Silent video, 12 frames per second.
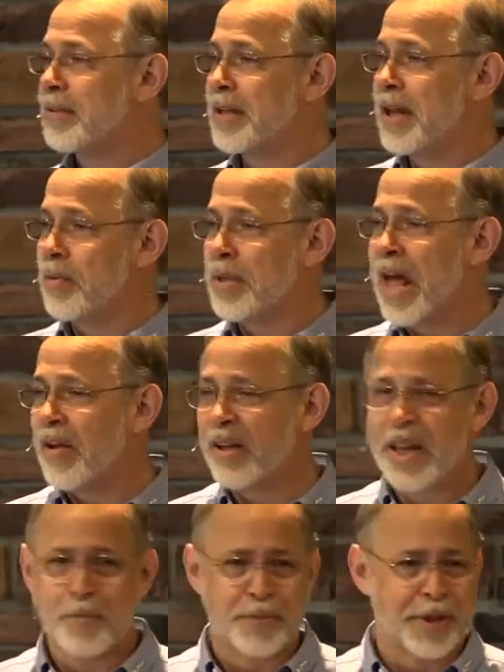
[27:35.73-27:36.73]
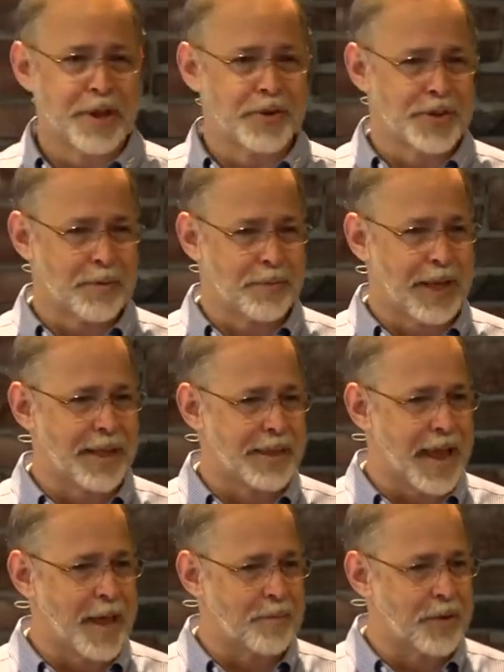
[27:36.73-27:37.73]
you know, without limping or something like
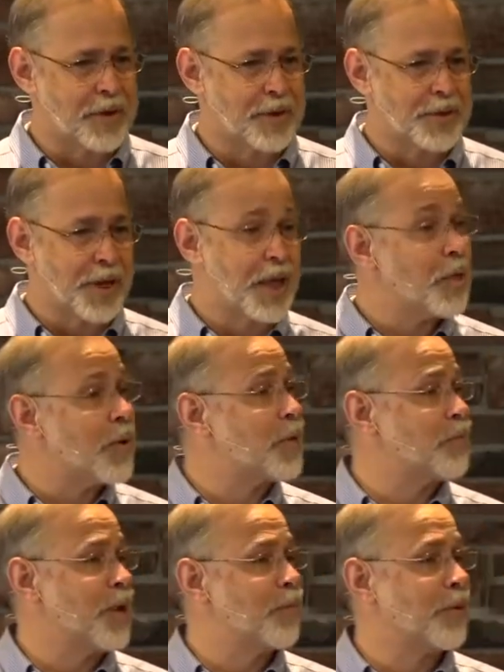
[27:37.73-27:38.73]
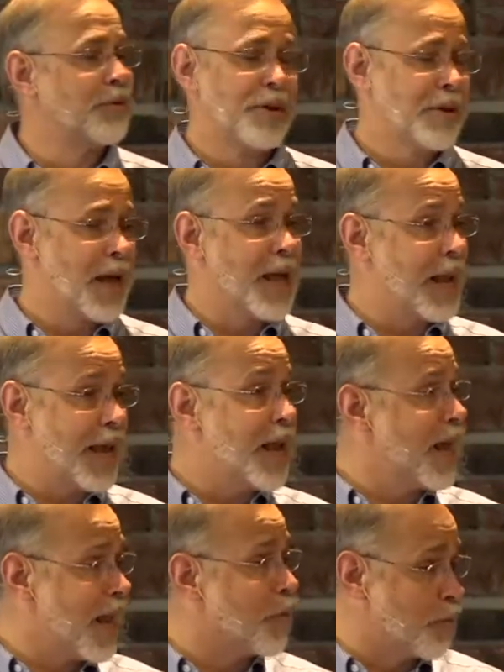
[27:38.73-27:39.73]
that, because otherwise people, uh, and, I,
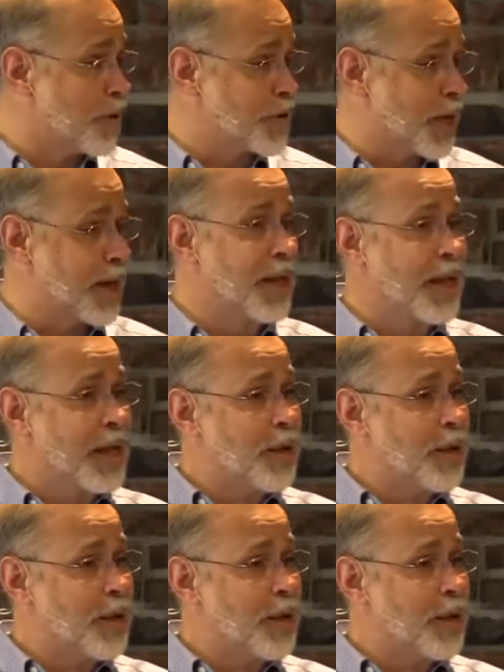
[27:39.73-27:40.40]
and I appreciate it,